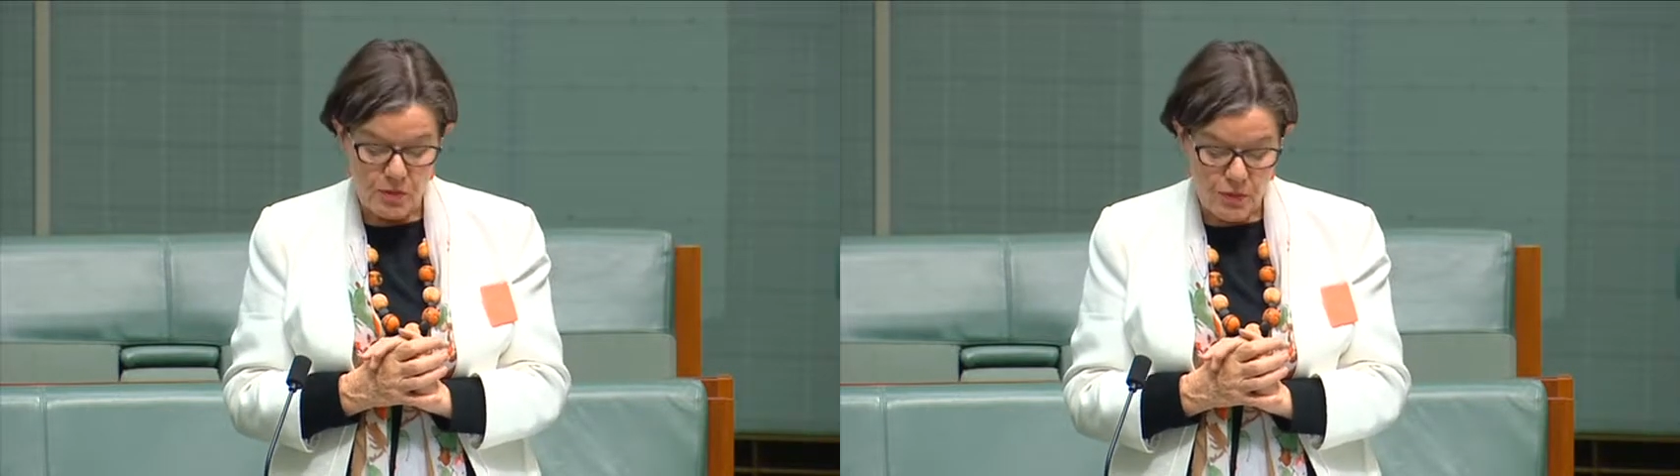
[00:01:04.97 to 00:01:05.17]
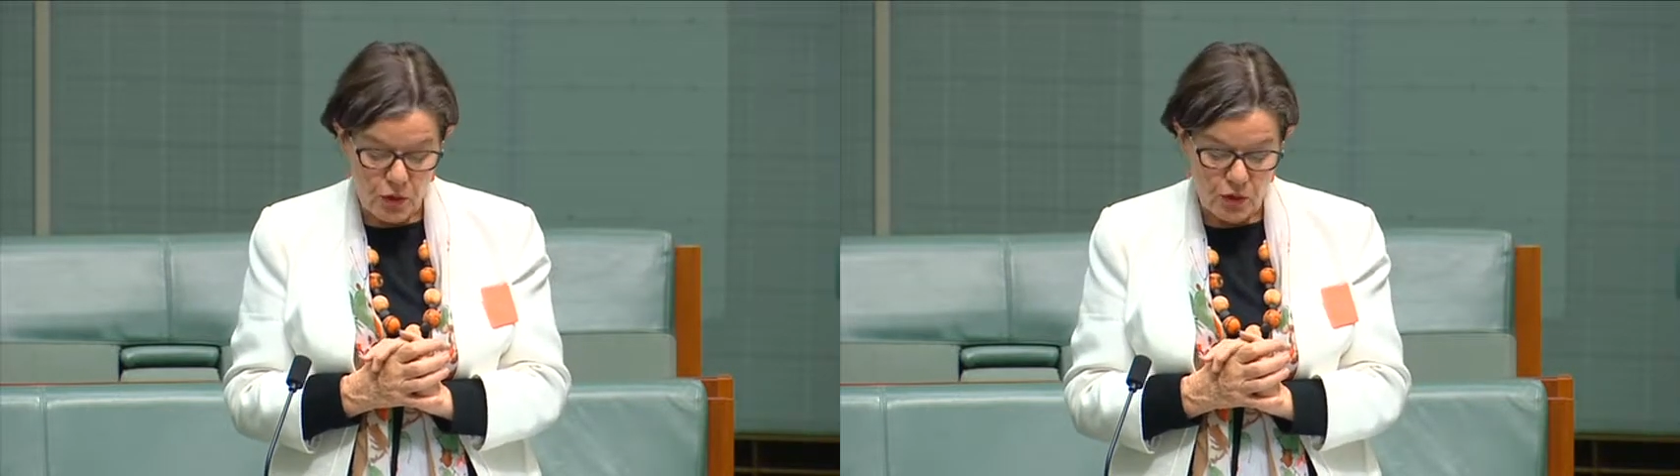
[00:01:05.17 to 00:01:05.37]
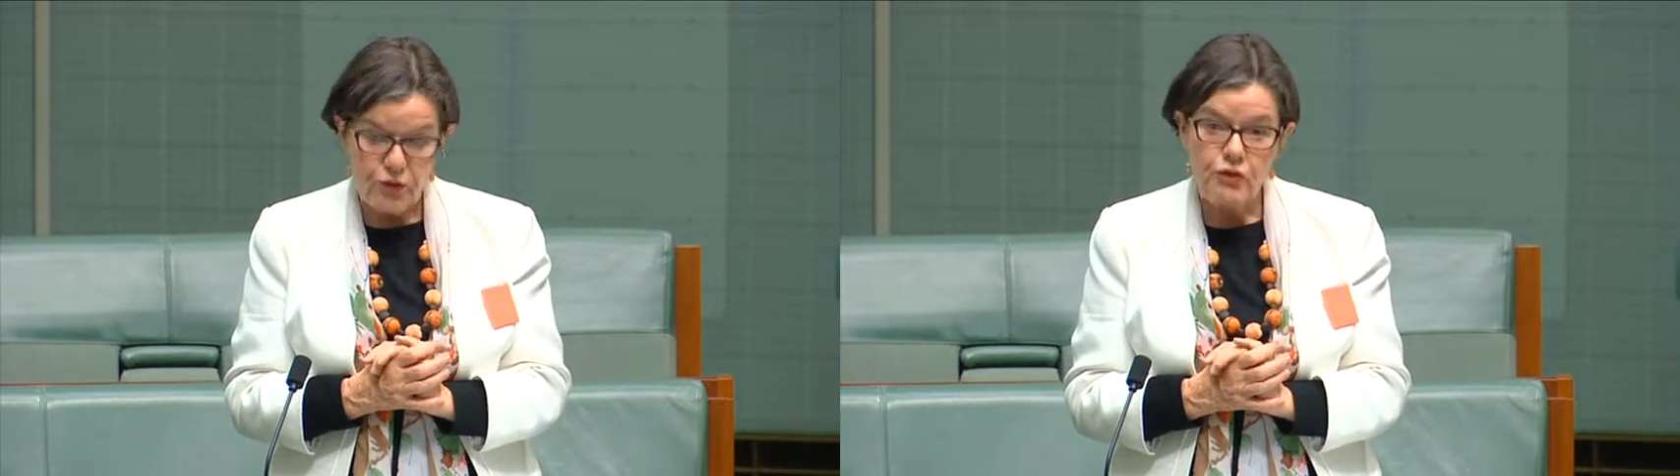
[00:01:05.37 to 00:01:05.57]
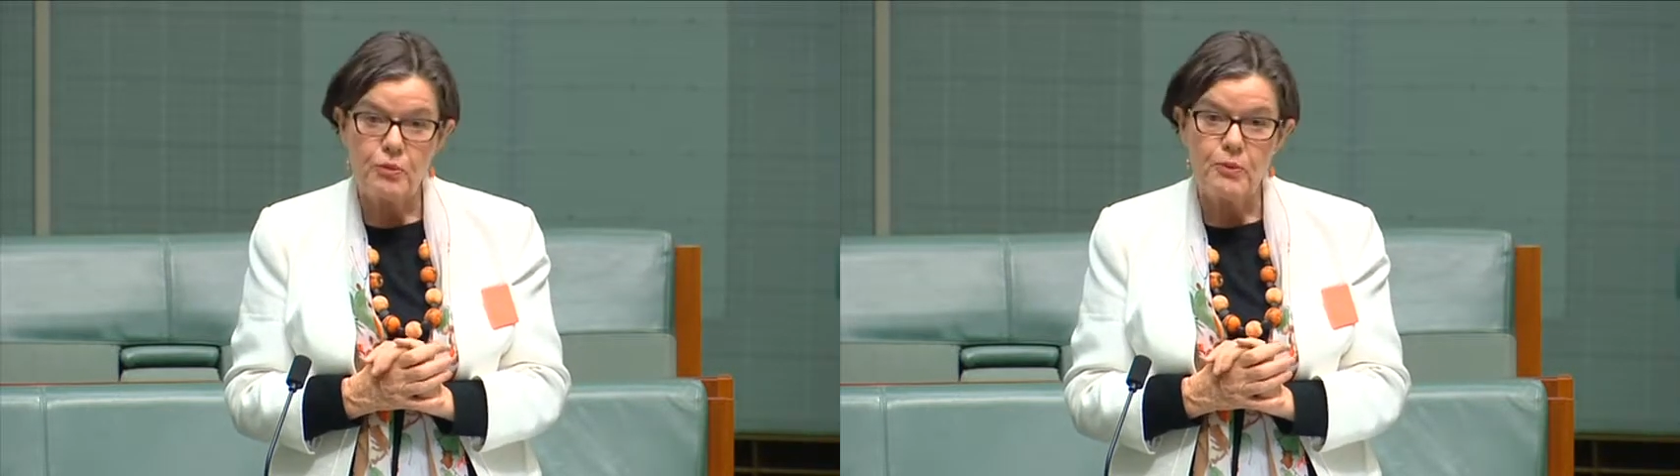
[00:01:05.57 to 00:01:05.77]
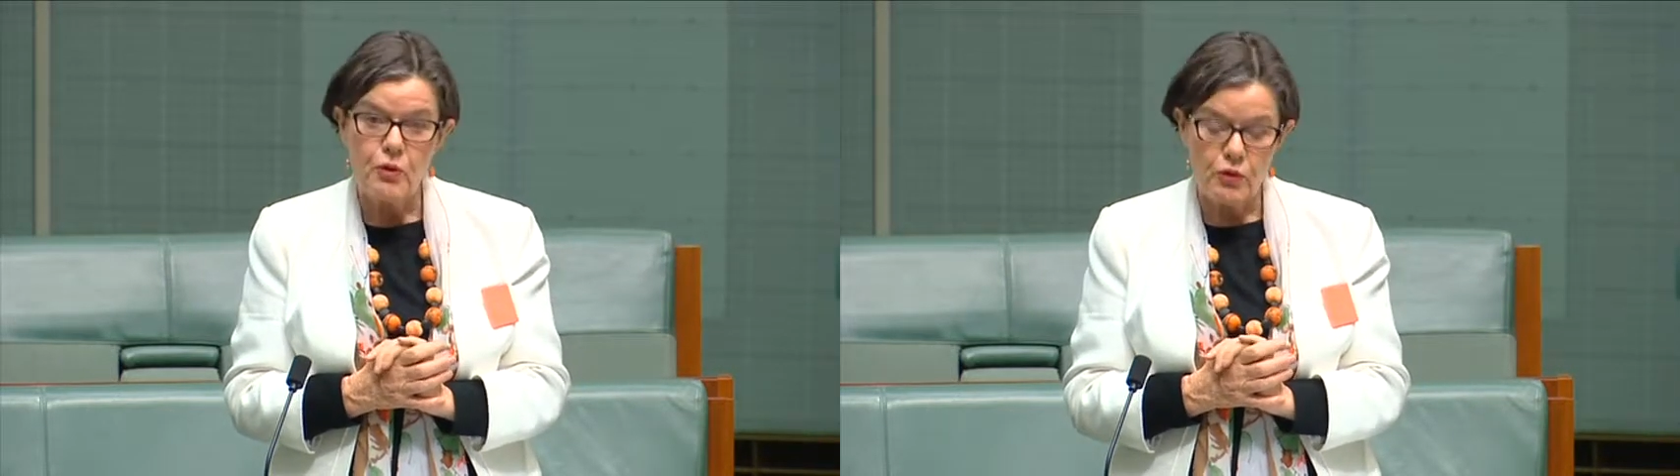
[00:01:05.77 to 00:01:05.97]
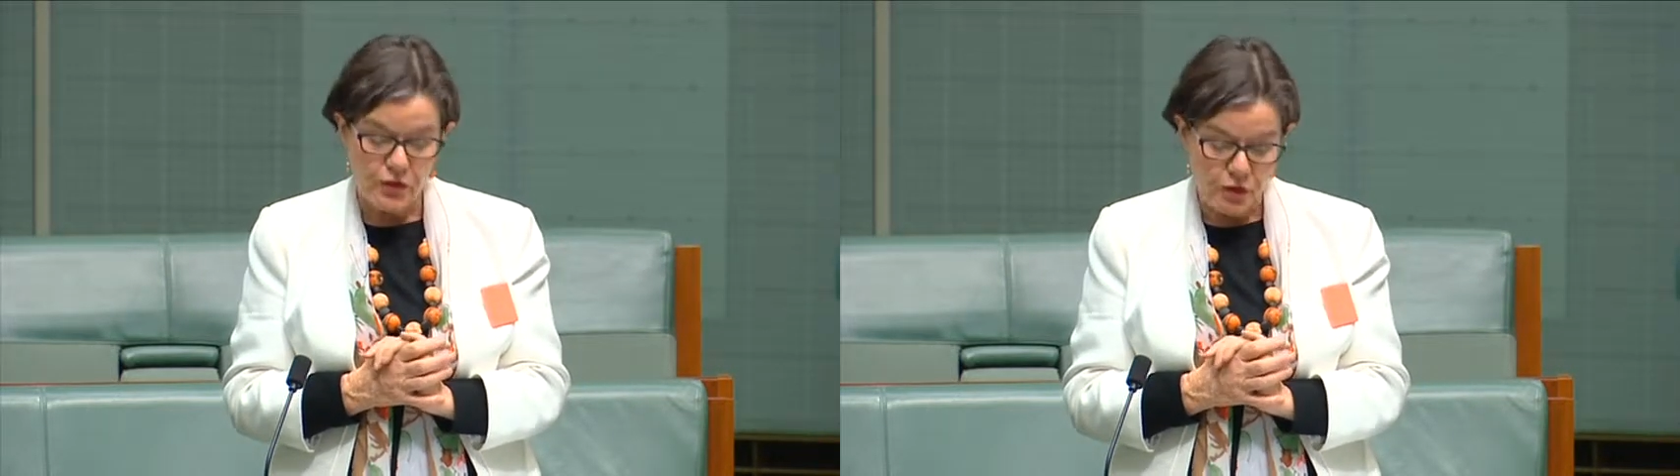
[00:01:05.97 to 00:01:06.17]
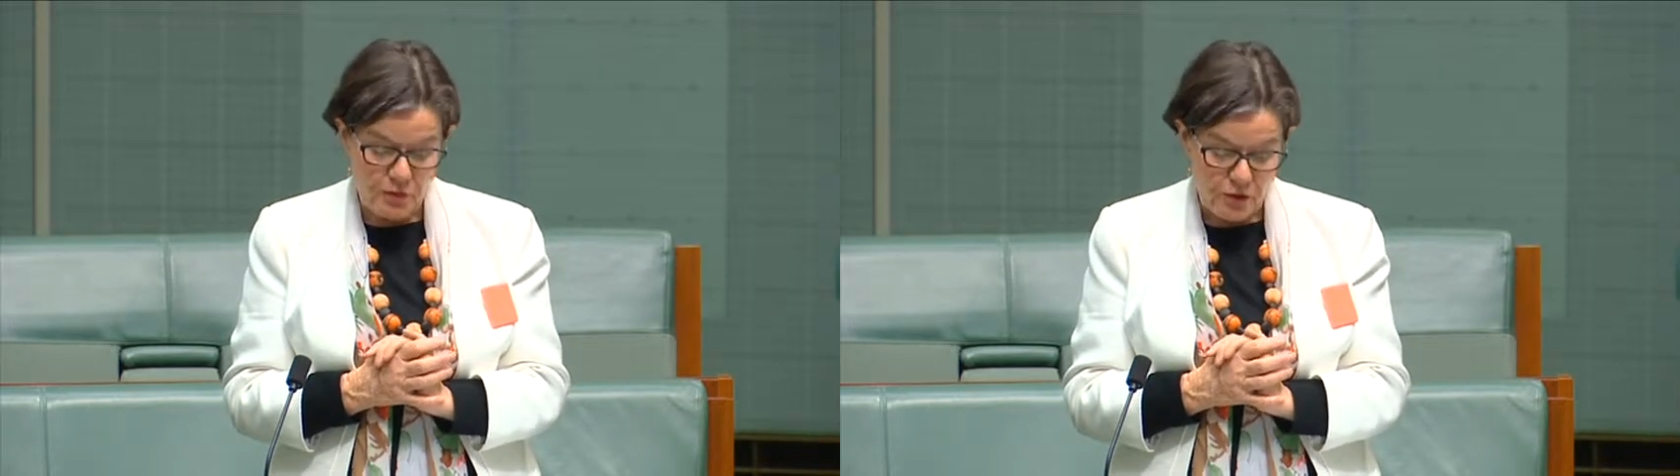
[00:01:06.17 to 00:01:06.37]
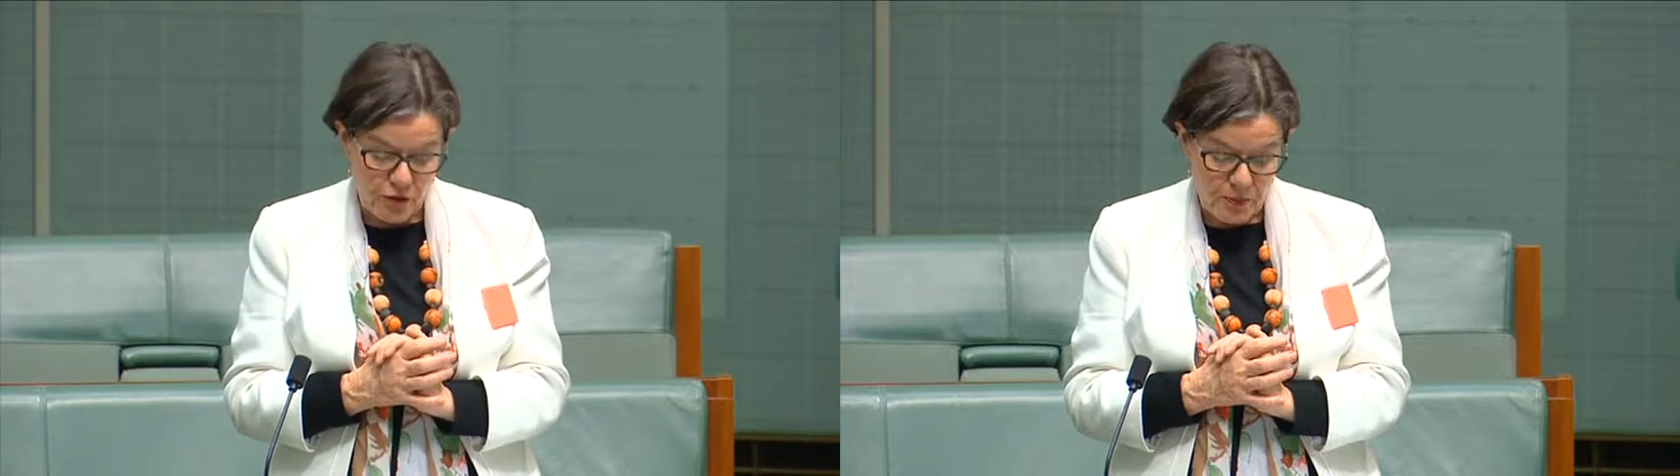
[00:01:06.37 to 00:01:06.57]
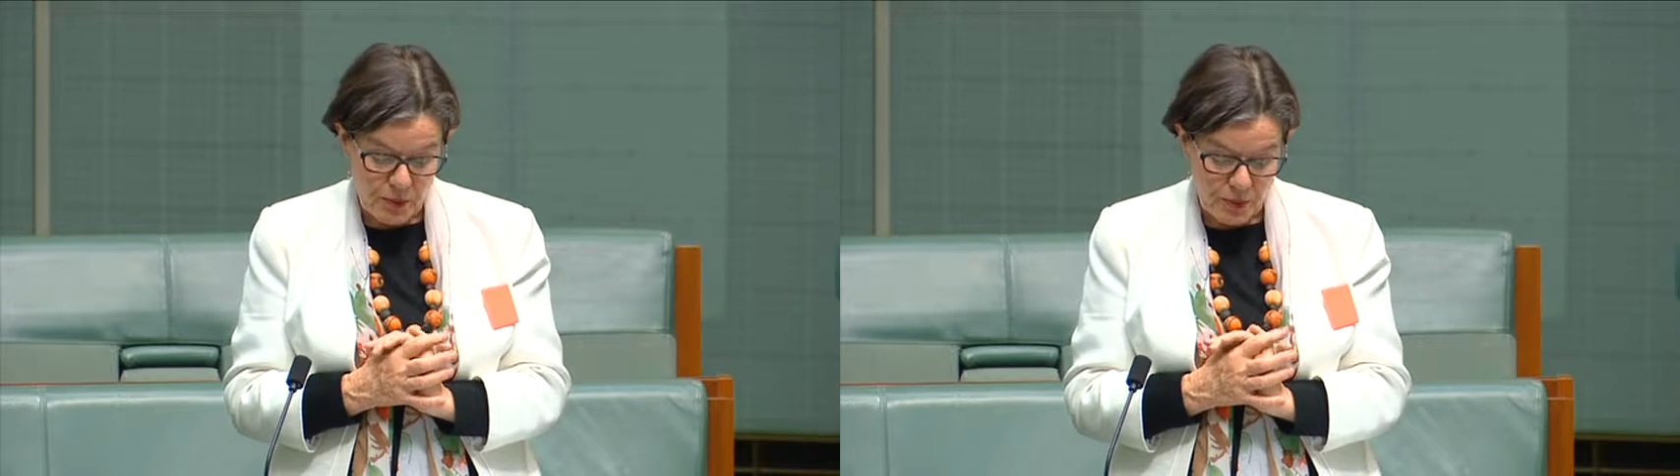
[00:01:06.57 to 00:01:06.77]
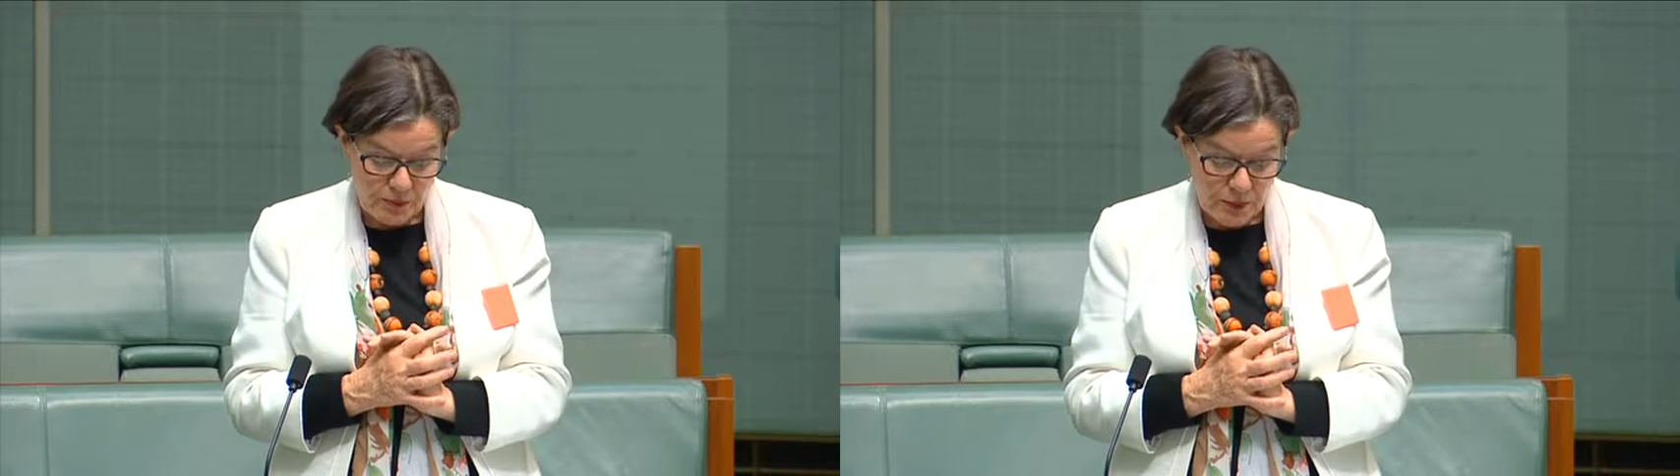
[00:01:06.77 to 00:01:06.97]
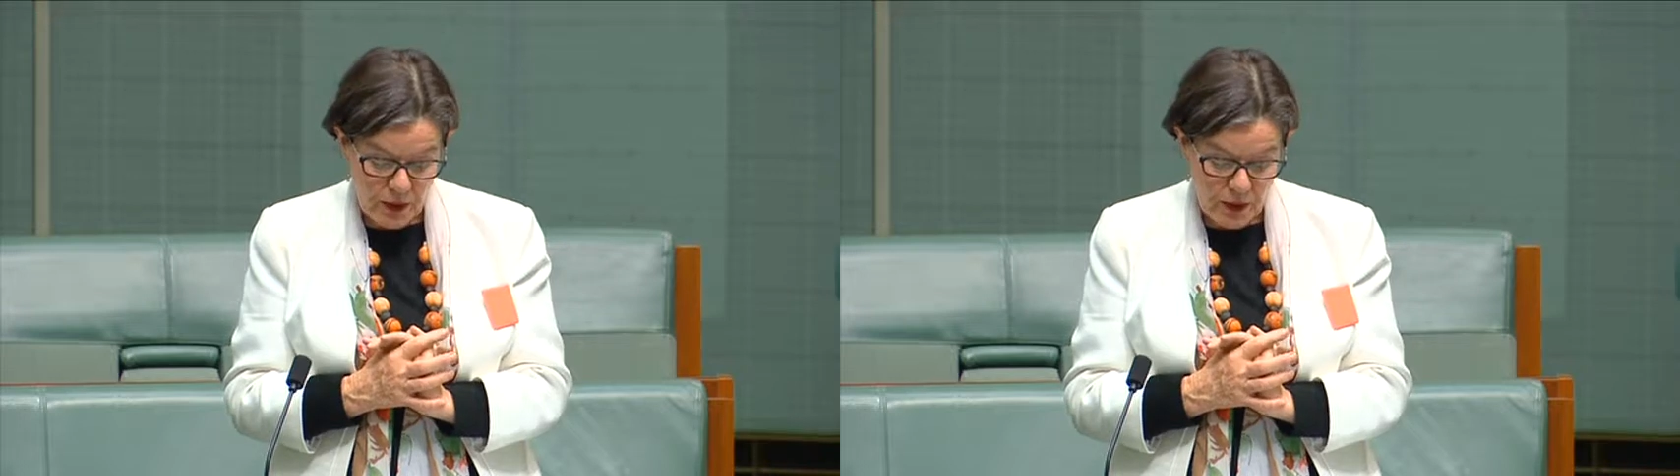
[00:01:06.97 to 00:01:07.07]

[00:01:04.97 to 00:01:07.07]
report that support this principle.